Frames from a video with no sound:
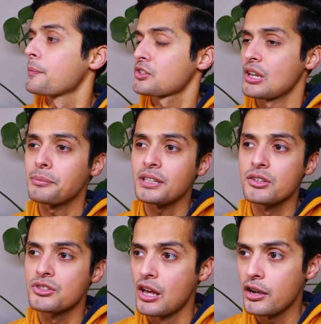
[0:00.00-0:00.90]
something
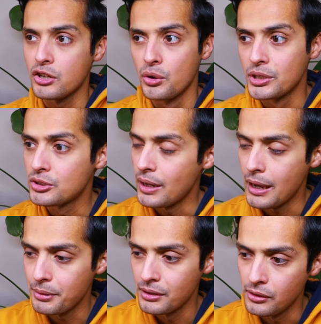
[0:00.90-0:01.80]
is not going to
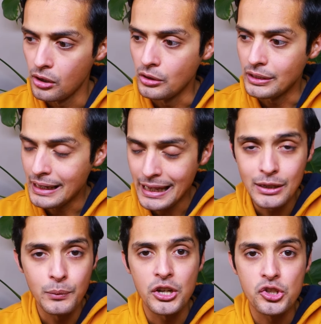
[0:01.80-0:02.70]
happen at all in
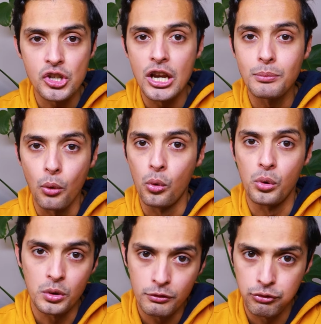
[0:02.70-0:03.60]
any way, shape,
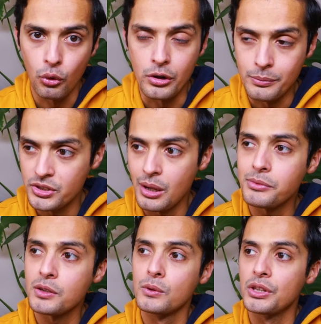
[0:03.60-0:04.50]
or form.
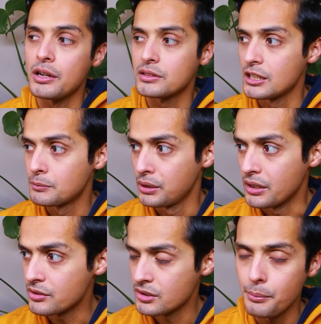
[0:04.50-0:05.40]
Something will not take
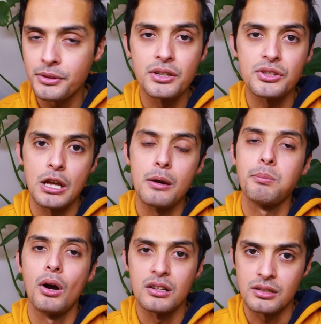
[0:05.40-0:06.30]
place. Something is
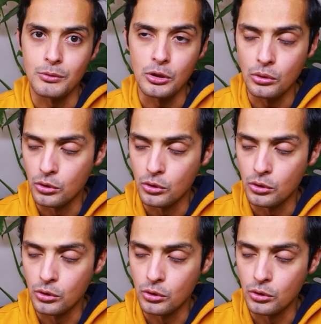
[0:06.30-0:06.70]
not possible.